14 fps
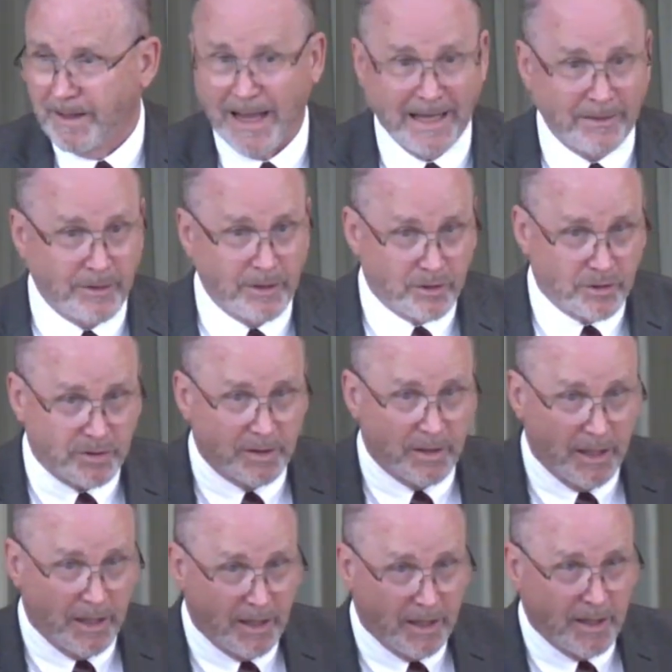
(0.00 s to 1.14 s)
and this
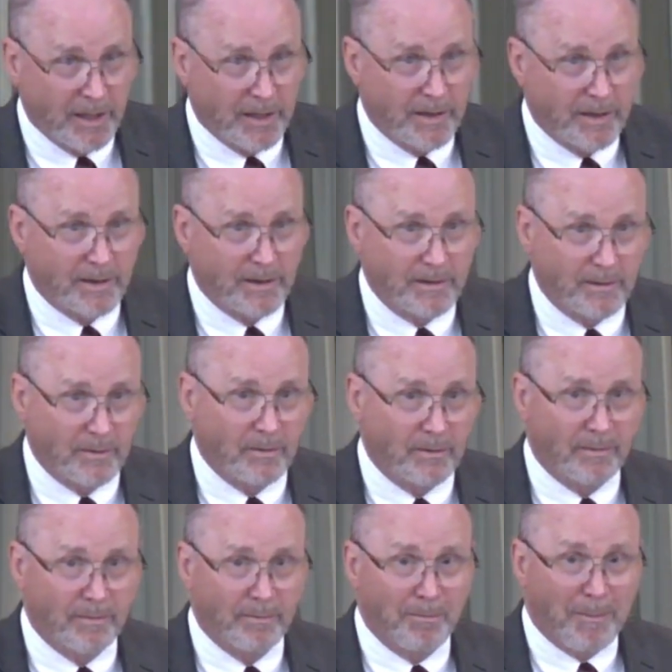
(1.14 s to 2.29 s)

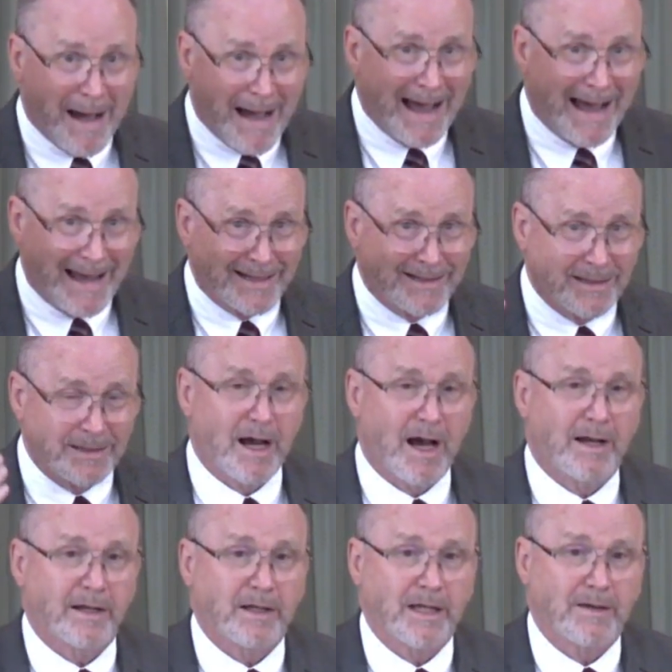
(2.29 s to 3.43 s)
mind that
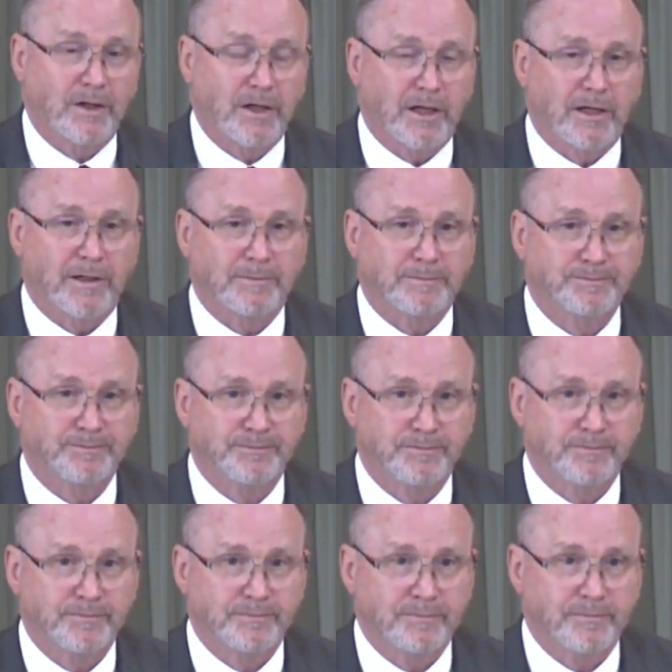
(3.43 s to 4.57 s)
God had given him,
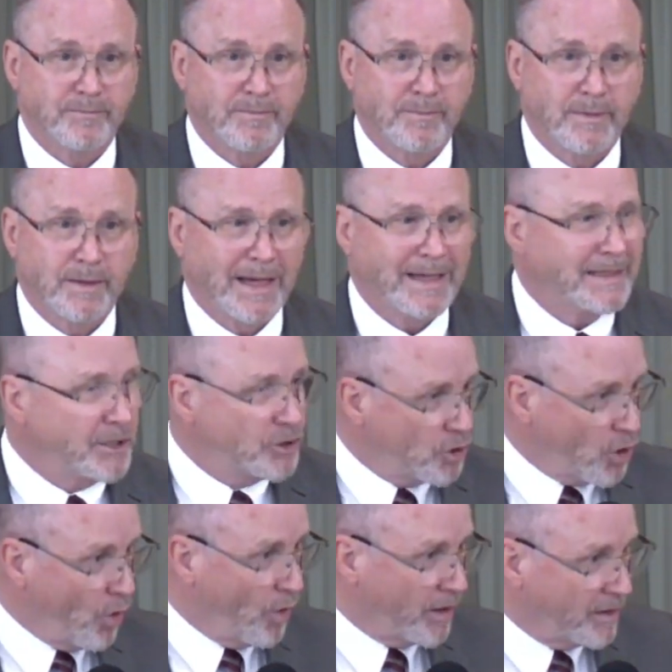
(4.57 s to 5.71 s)
and he
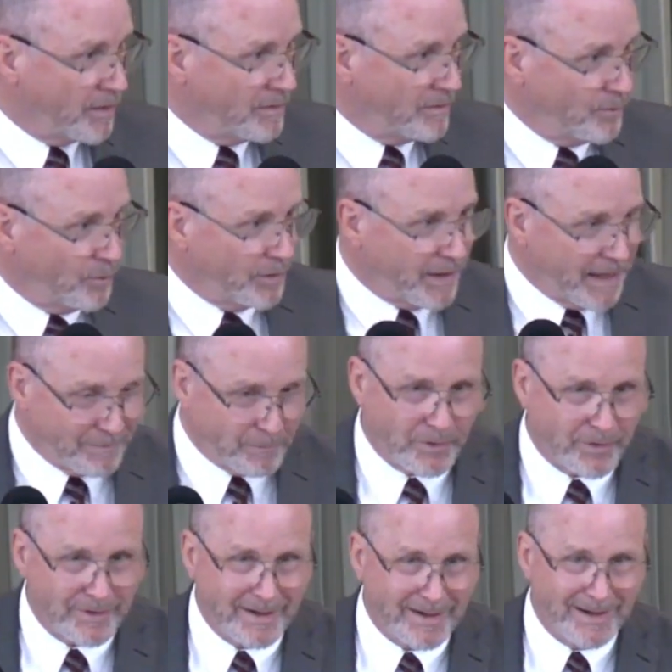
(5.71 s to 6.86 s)
toyed with
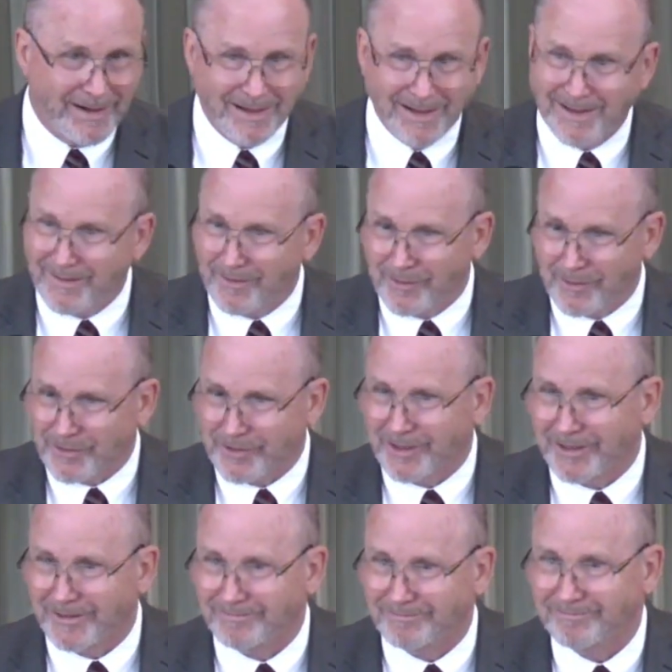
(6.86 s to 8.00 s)
everything under the
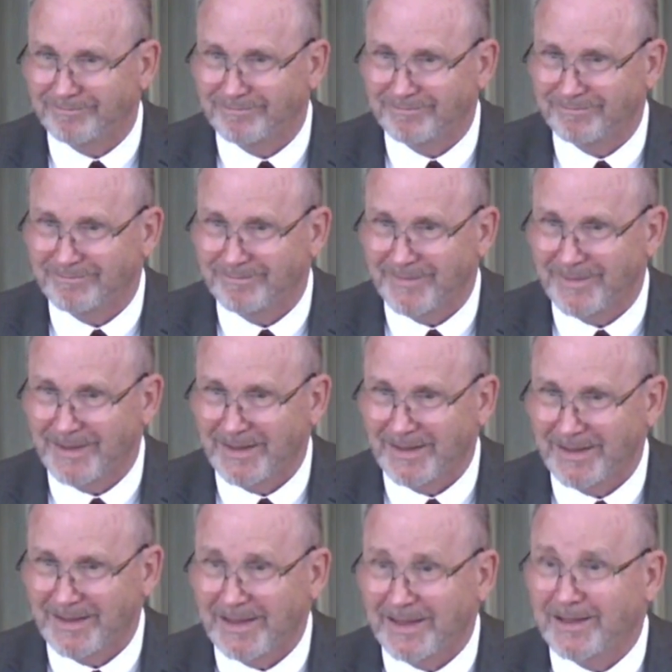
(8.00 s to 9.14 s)
sun.
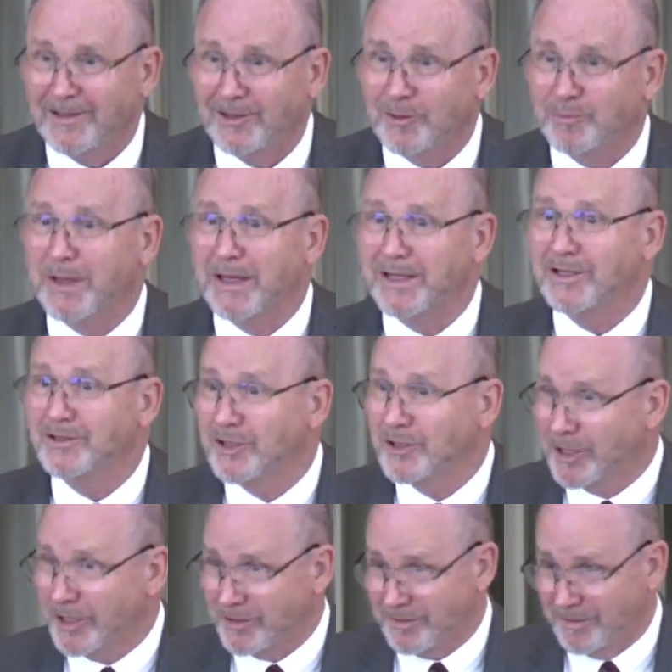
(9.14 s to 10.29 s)
Spent his
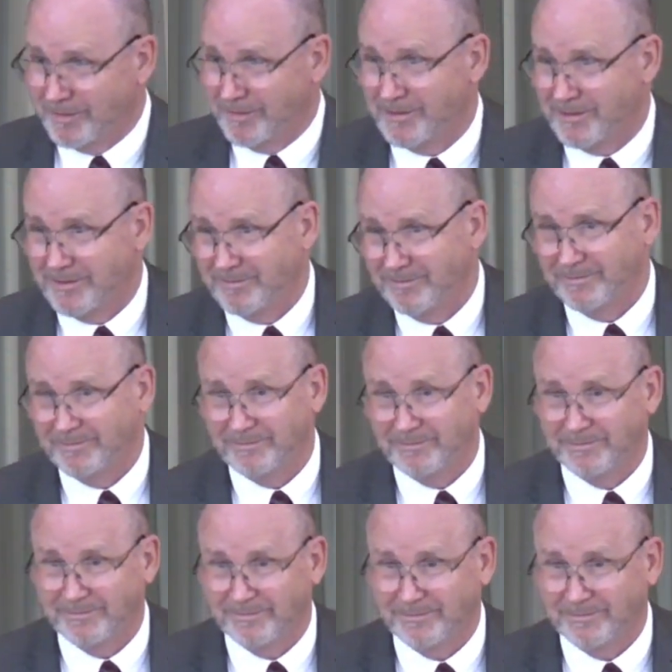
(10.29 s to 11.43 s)
existence
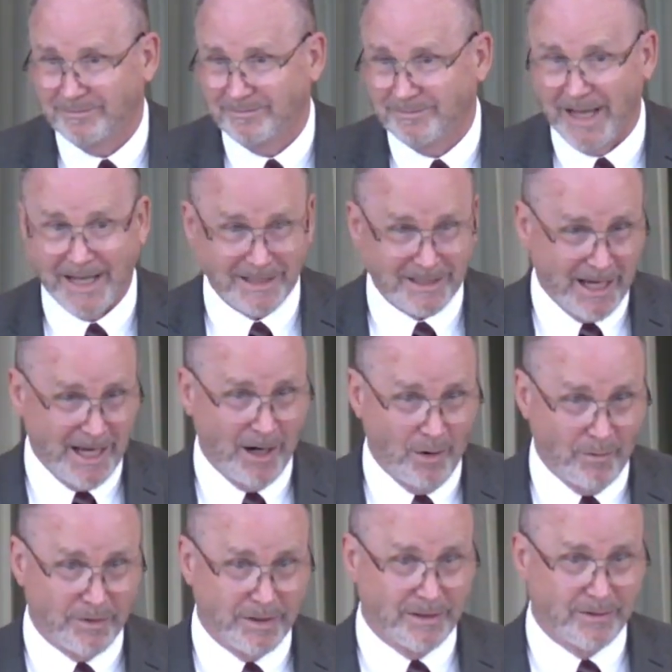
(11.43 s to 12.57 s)
as king
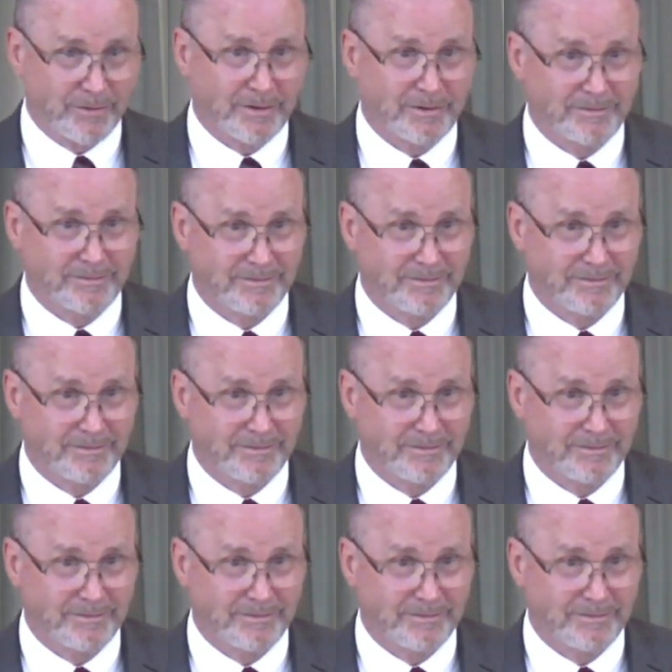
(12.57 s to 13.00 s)
over Israel,